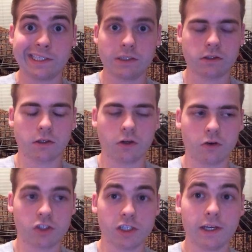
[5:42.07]
So
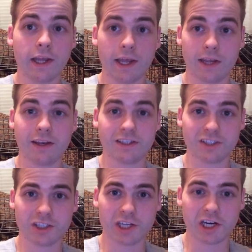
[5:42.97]
cheat day, it is a
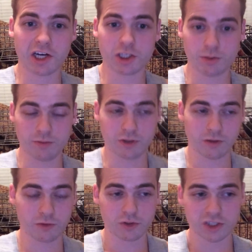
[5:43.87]
cheat day, not a cheat meal.
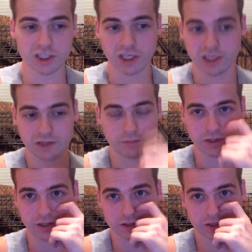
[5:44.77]
I'm doing cheat day
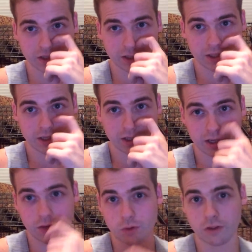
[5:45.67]
because
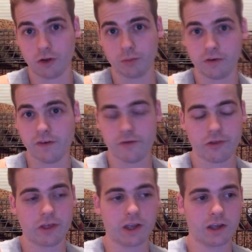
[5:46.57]
I want a little bit of
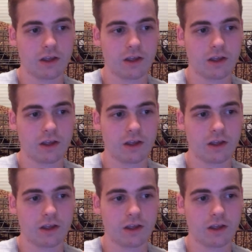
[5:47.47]
everything.